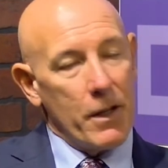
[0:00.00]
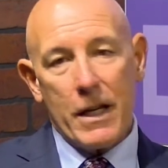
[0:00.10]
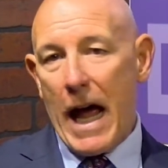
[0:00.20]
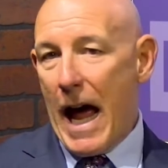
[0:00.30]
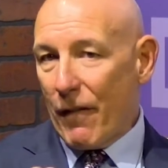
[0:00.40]

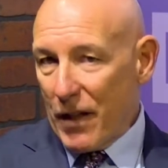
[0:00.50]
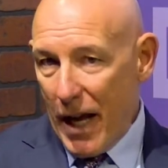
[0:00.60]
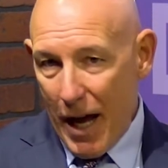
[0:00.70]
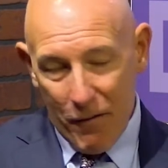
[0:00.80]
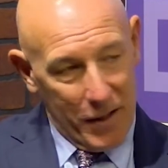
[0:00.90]
You have to
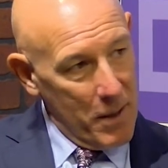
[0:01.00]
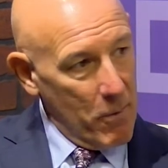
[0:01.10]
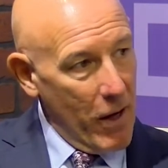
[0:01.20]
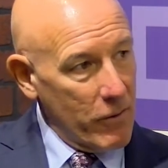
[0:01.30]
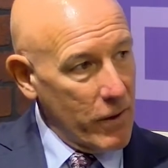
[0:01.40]
have an
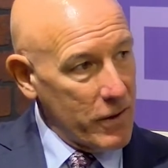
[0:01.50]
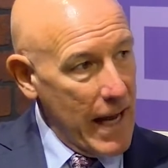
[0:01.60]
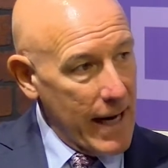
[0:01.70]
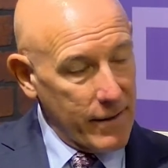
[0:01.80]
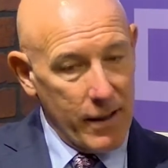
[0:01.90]
email address
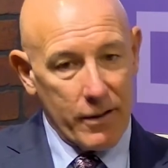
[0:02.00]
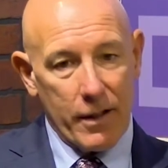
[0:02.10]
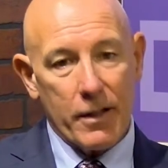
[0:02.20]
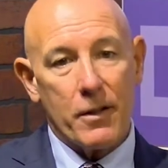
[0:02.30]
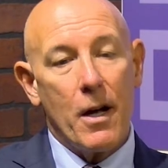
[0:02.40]
to access
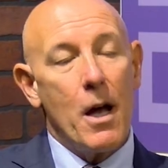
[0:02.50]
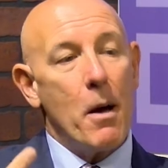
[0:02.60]
this.